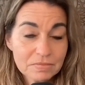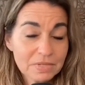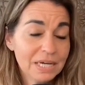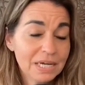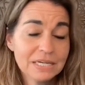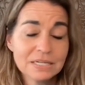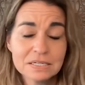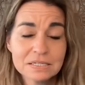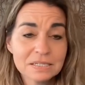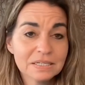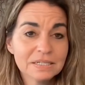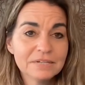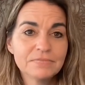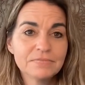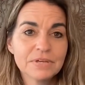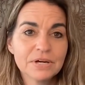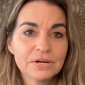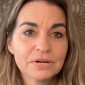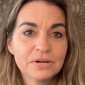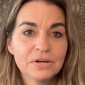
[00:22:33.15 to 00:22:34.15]
It doesn't live
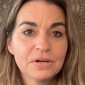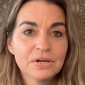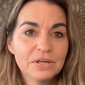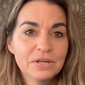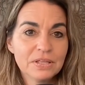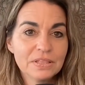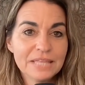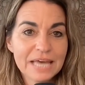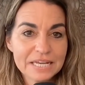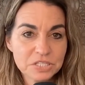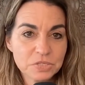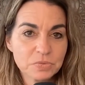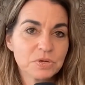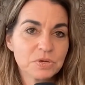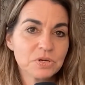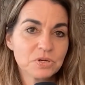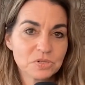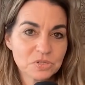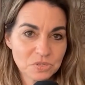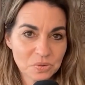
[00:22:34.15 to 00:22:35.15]
there. That's where
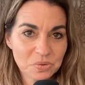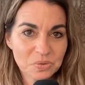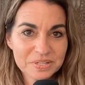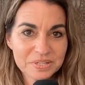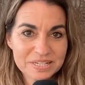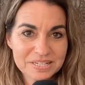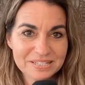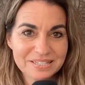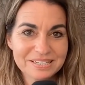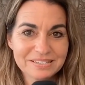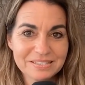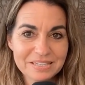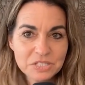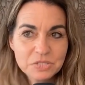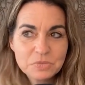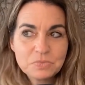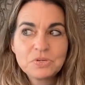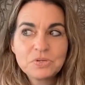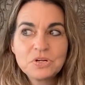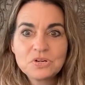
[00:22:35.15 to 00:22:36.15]
your soul exists.
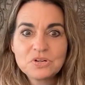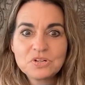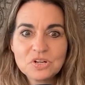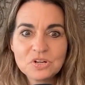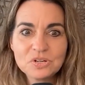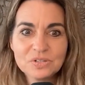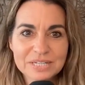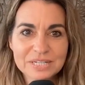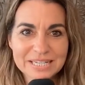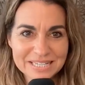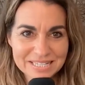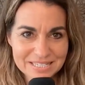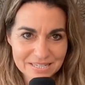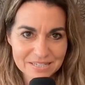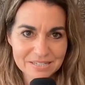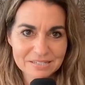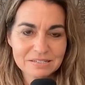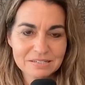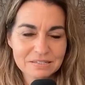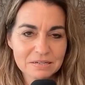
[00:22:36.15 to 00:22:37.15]
That's where your adult
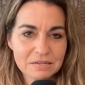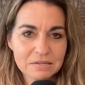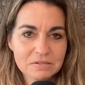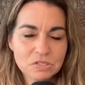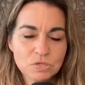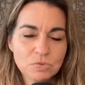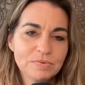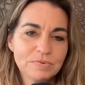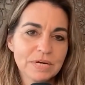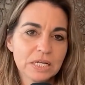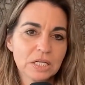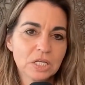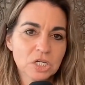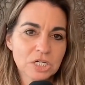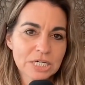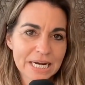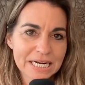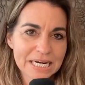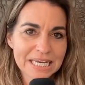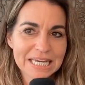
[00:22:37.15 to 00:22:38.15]
exists. So we've got to
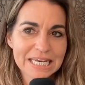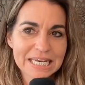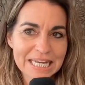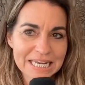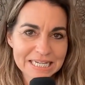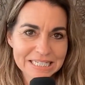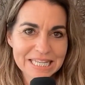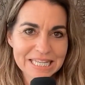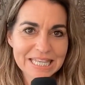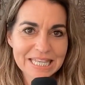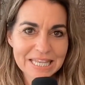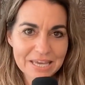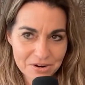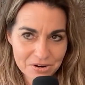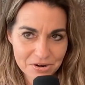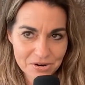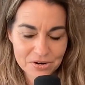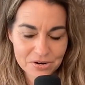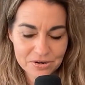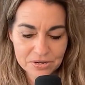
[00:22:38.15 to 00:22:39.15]
learn how to connect
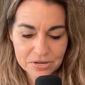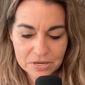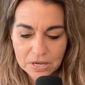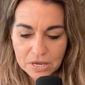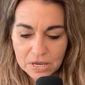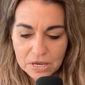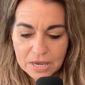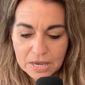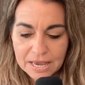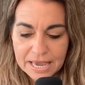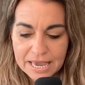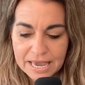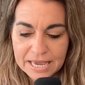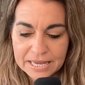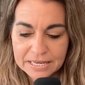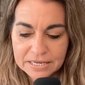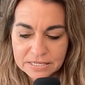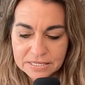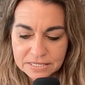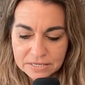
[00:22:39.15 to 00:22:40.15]
there.
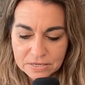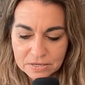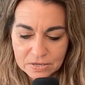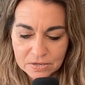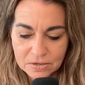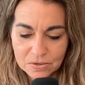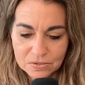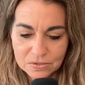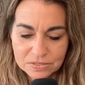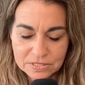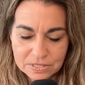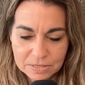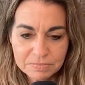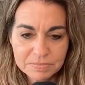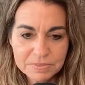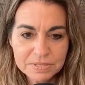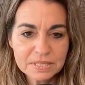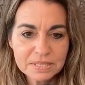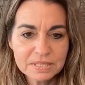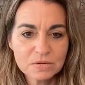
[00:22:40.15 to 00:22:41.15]
And
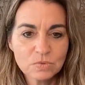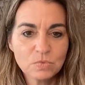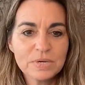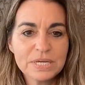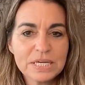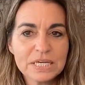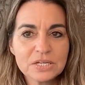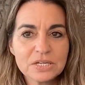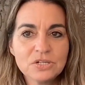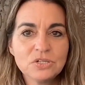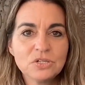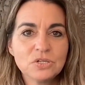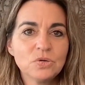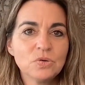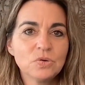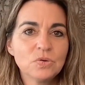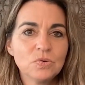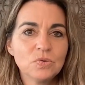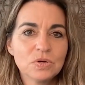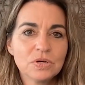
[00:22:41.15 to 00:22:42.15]
something that we can
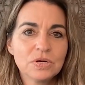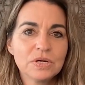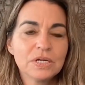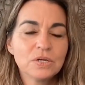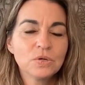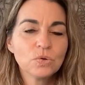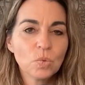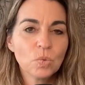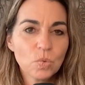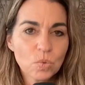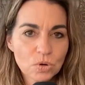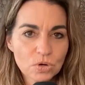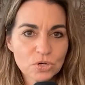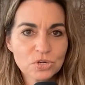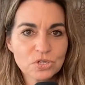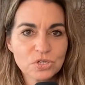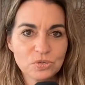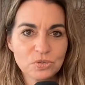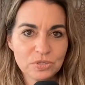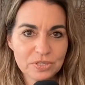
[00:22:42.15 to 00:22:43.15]
do in order
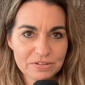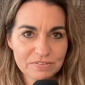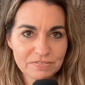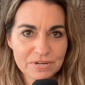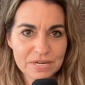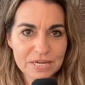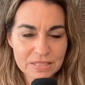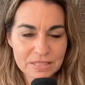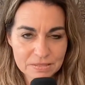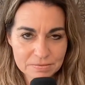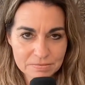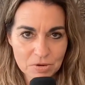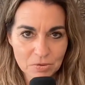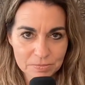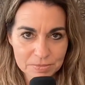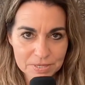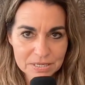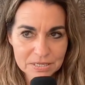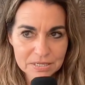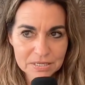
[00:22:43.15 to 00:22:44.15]
to live in the
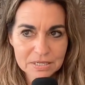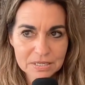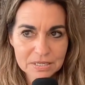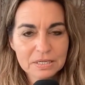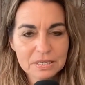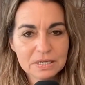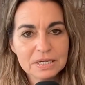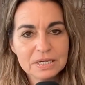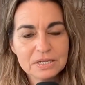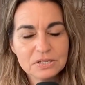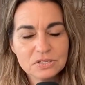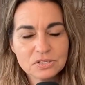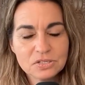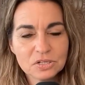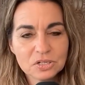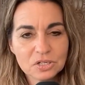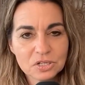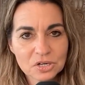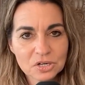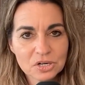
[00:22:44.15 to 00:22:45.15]
moment is to
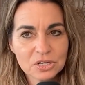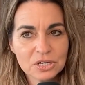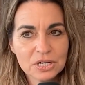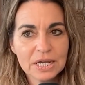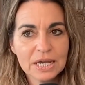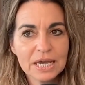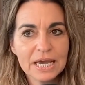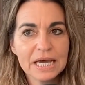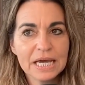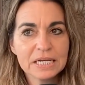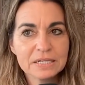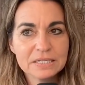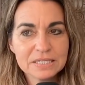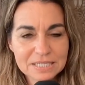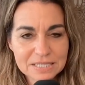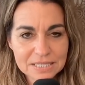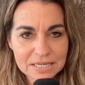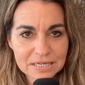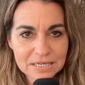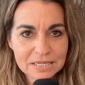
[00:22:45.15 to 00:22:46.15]
learn how to
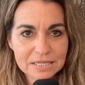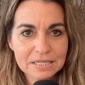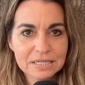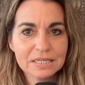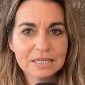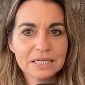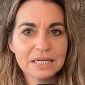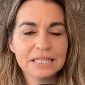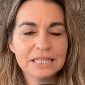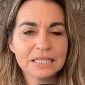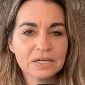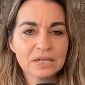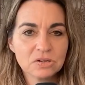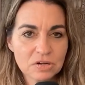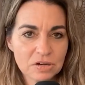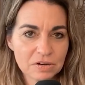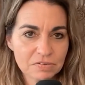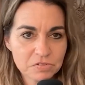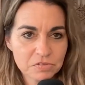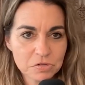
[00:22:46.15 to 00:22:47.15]
sit in the
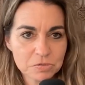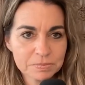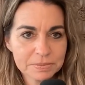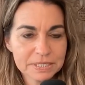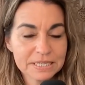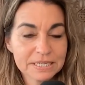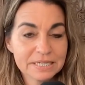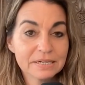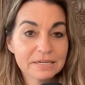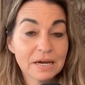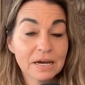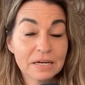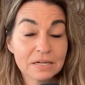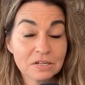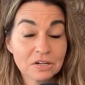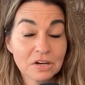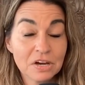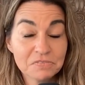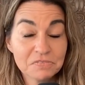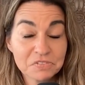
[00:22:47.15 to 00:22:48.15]

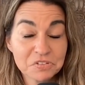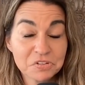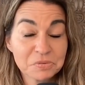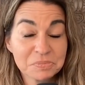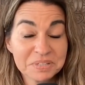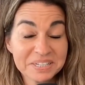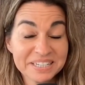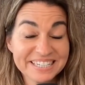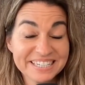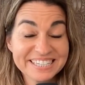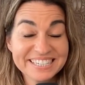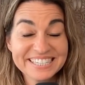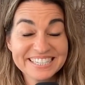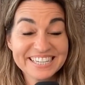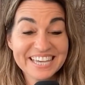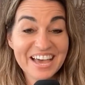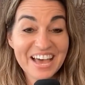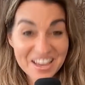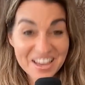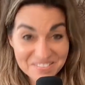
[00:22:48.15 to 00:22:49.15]
uncomfortableness
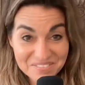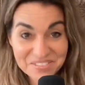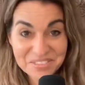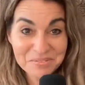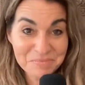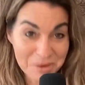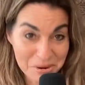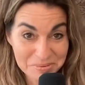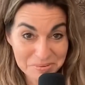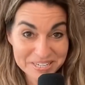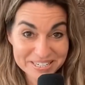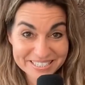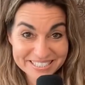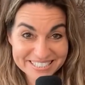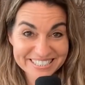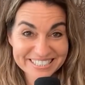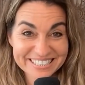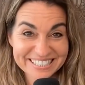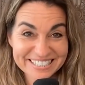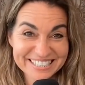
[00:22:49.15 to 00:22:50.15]
of the moment.
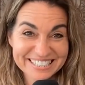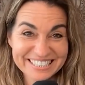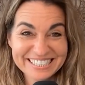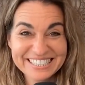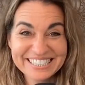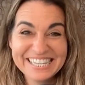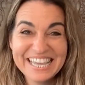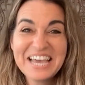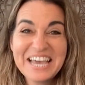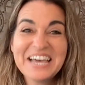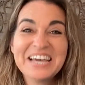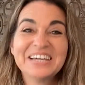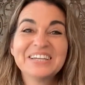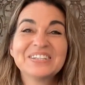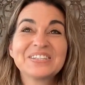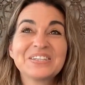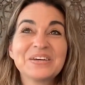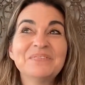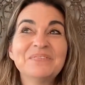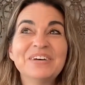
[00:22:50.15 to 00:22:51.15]

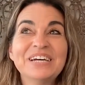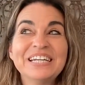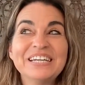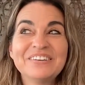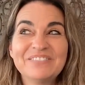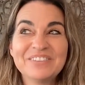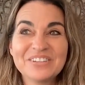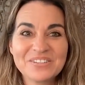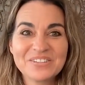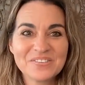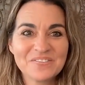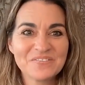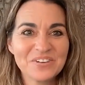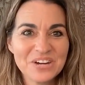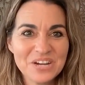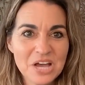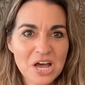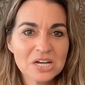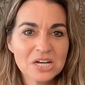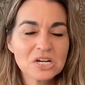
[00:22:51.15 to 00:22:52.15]
So many of us are
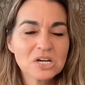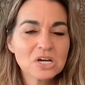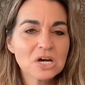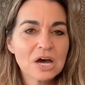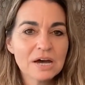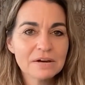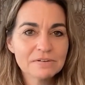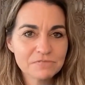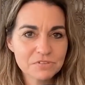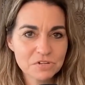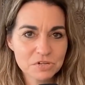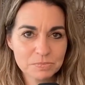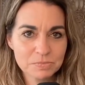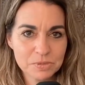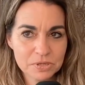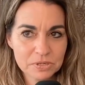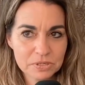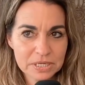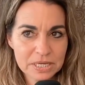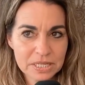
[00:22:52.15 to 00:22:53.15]
very
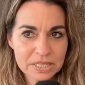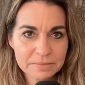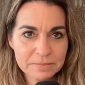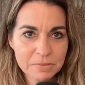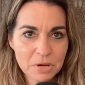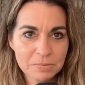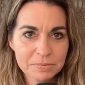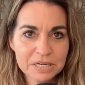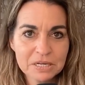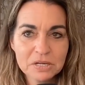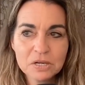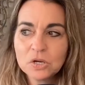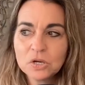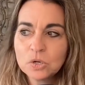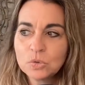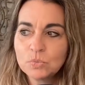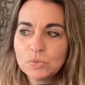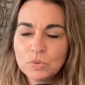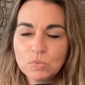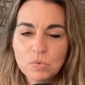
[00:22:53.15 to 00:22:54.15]
uncomfortable in the moment.
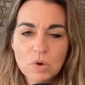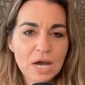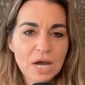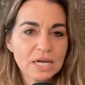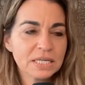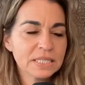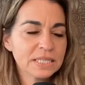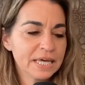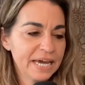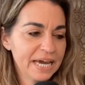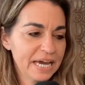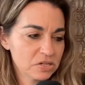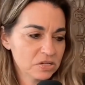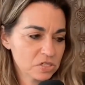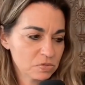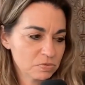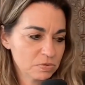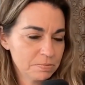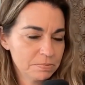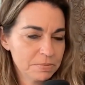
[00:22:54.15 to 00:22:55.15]
We walk in the
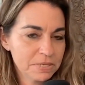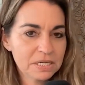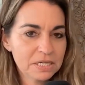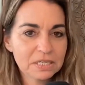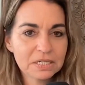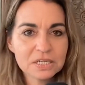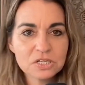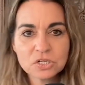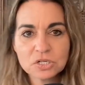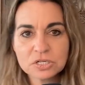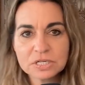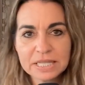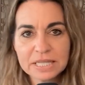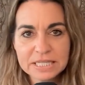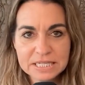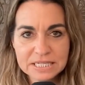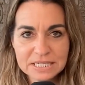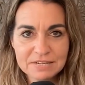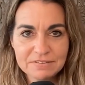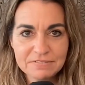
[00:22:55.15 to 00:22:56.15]
house, we immediately turn on
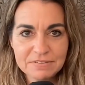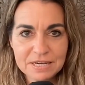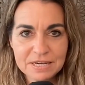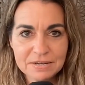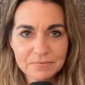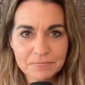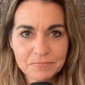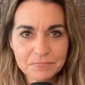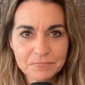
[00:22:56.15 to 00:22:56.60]
the TV.